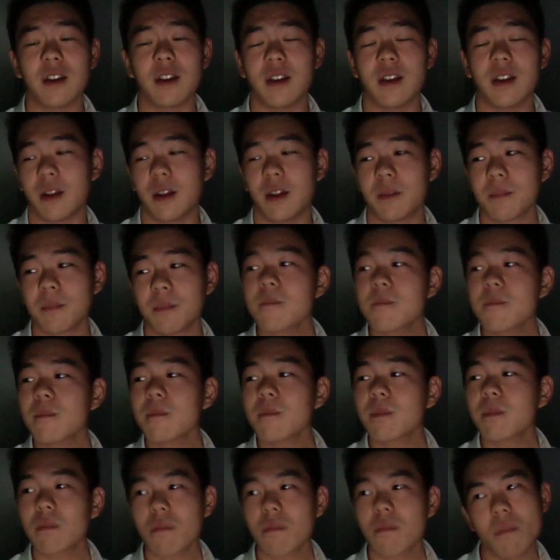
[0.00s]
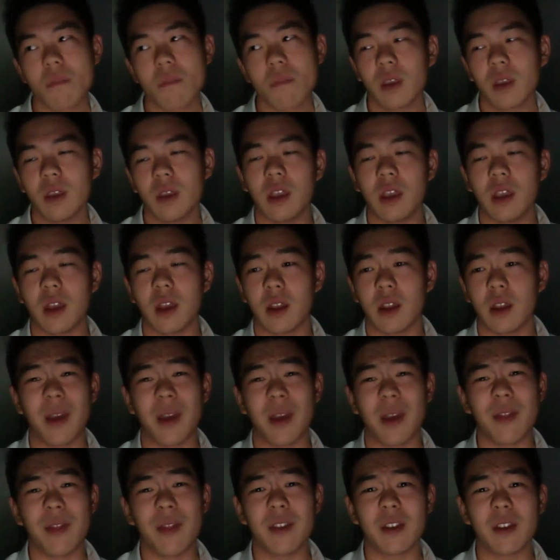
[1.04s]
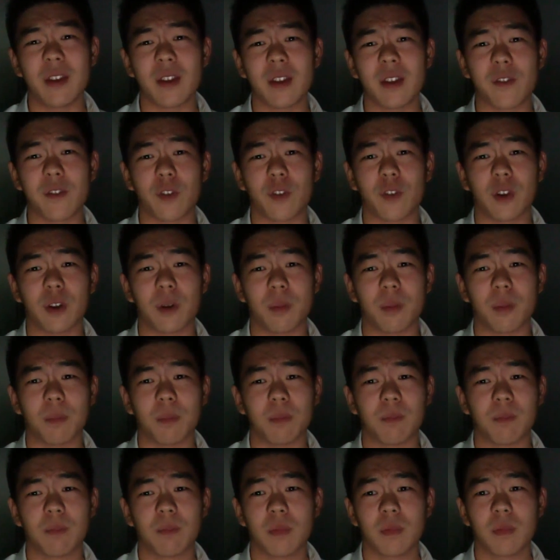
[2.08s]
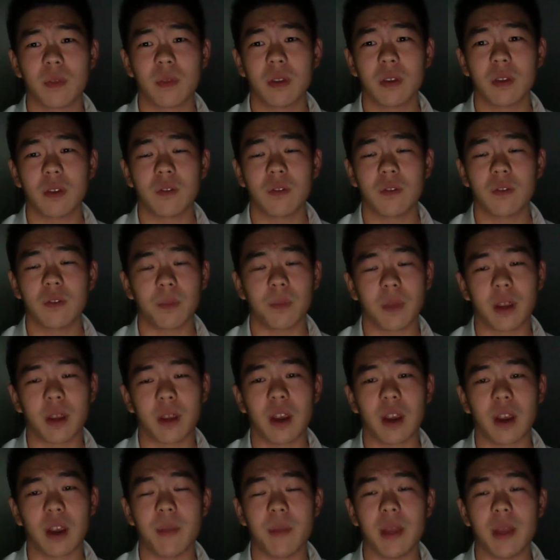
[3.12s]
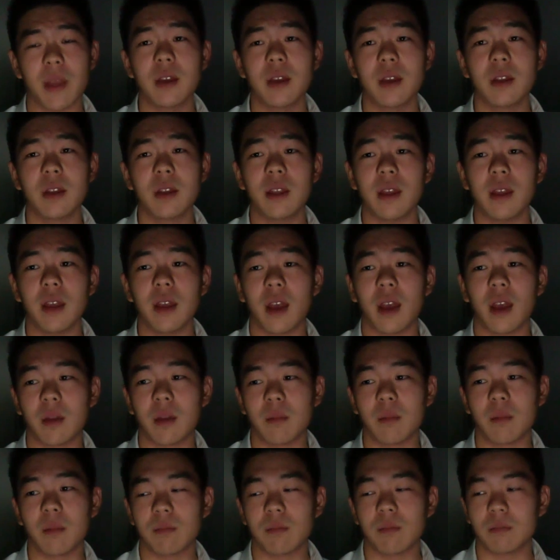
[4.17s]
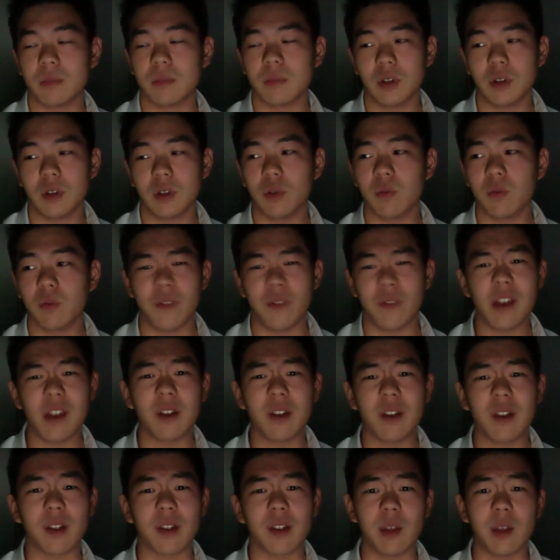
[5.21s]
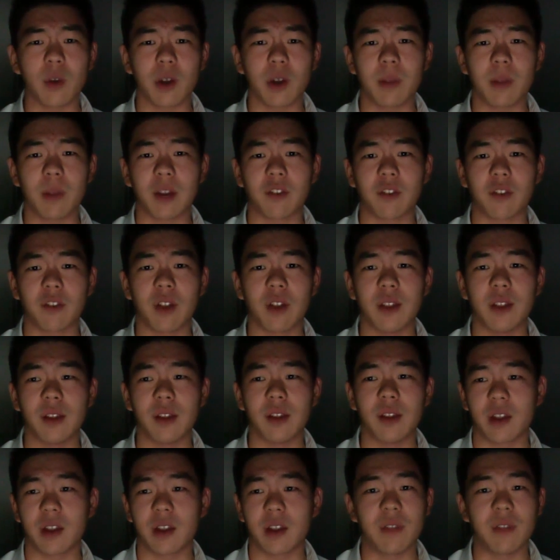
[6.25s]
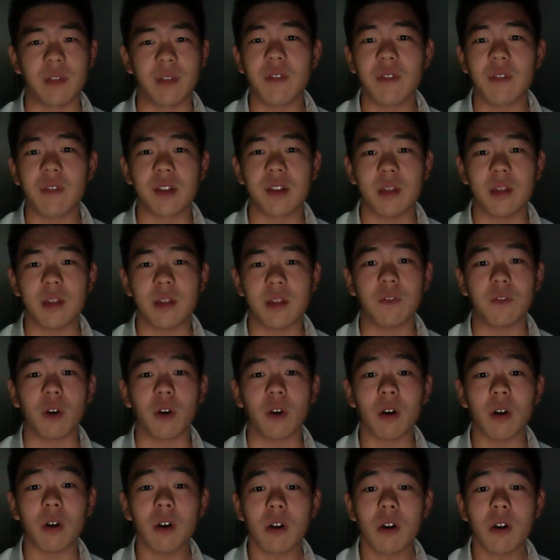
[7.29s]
He had Hemanthias from the Caribbean. He had various deepwater Plectrantias that I've never seen before.